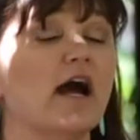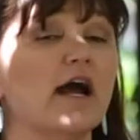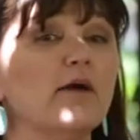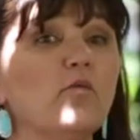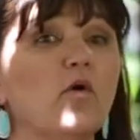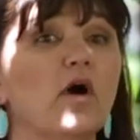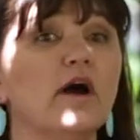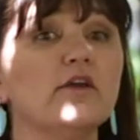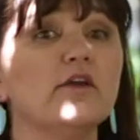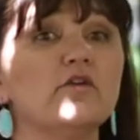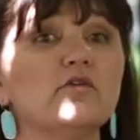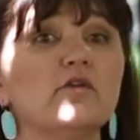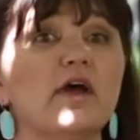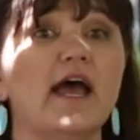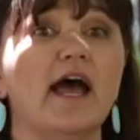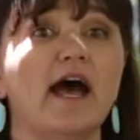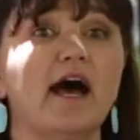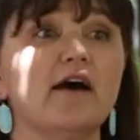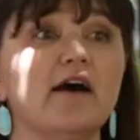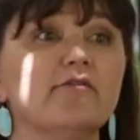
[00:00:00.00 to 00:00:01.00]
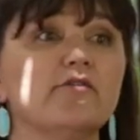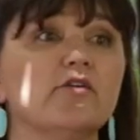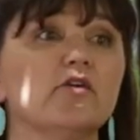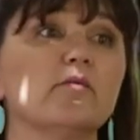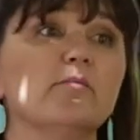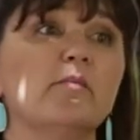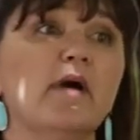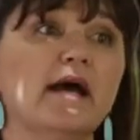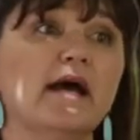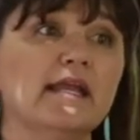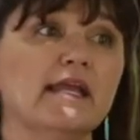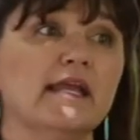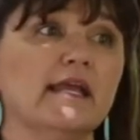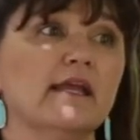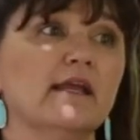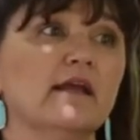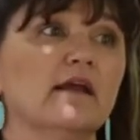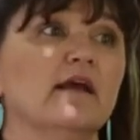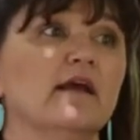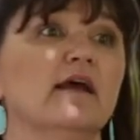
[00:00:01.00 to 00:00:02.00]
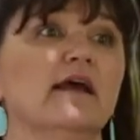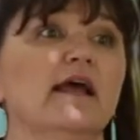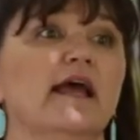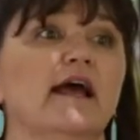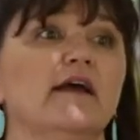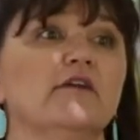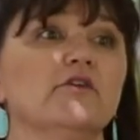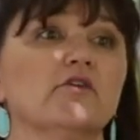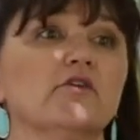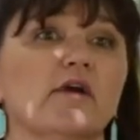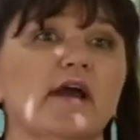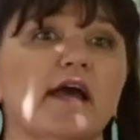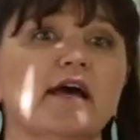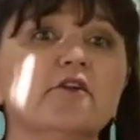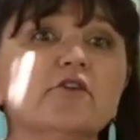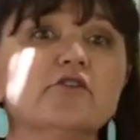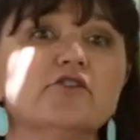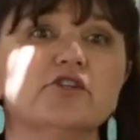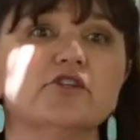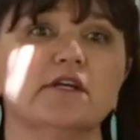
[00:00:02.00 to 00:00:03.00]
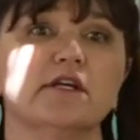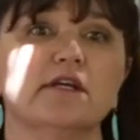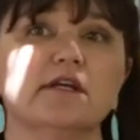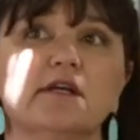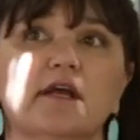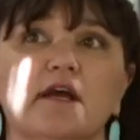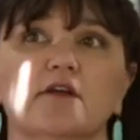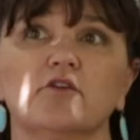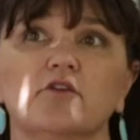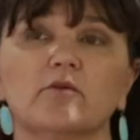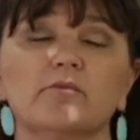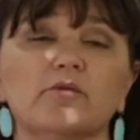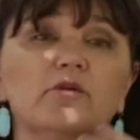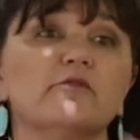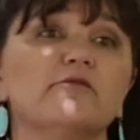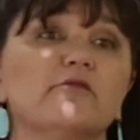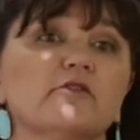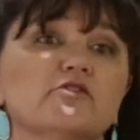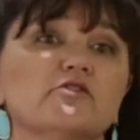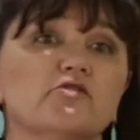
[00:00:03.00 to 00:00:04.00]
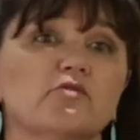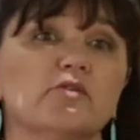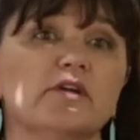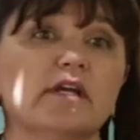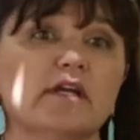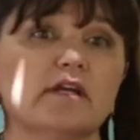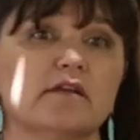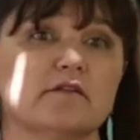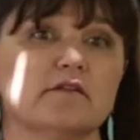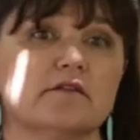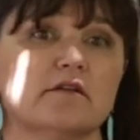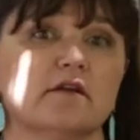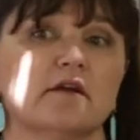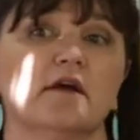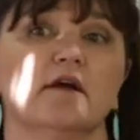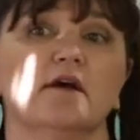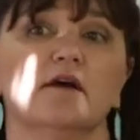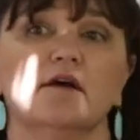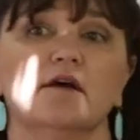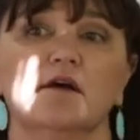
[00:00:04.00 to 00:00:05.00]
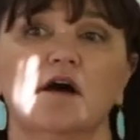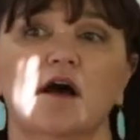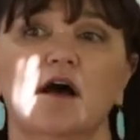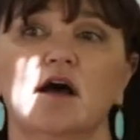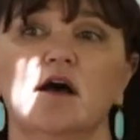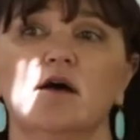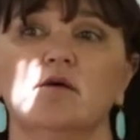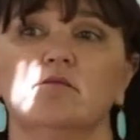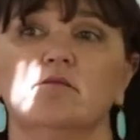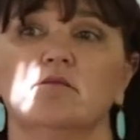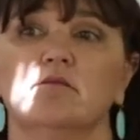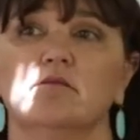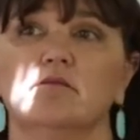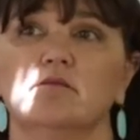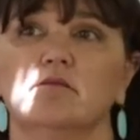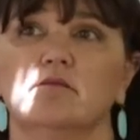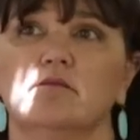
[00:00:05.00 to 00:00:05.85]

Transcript: I want you to have your money and your energy and your beautiful trees um,